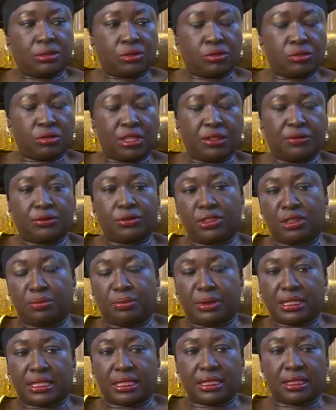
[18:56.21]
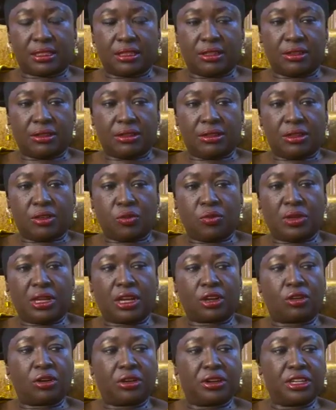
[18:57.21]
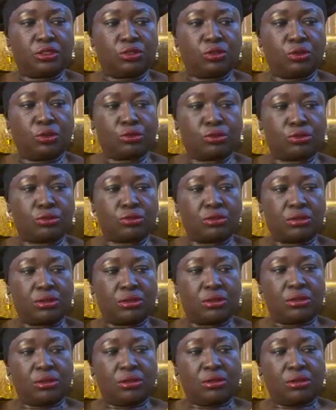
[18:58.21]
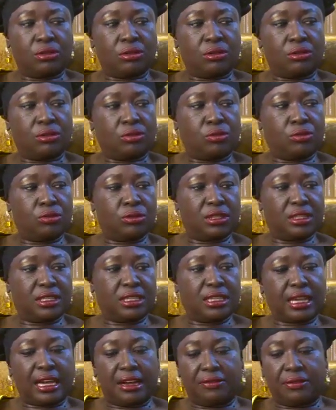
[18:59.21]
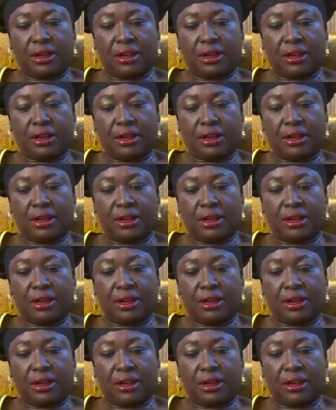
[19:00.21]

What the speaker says: to give to the person. We encourage those who didn't have